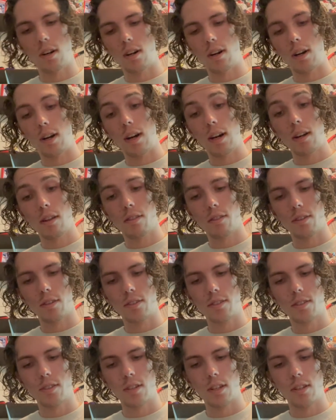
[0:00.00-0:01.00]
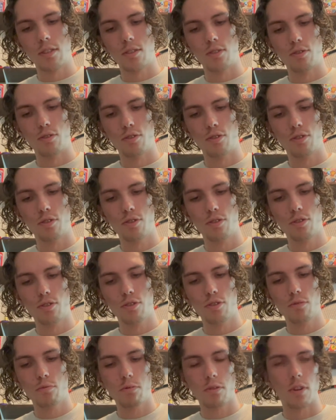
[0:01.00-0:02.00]
I think snakes are
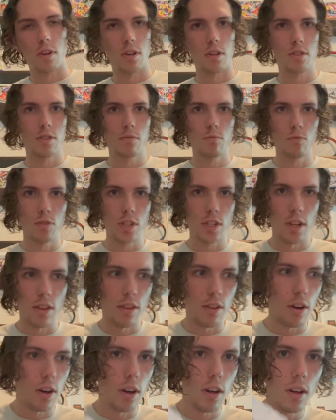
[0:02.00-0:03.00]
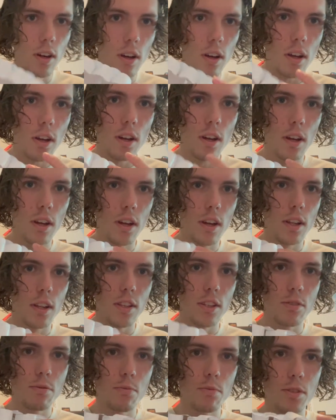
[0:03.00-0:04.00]
super awesome, which I thought
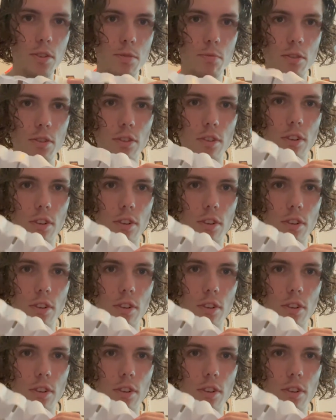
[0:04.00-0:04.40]
this would be super cool.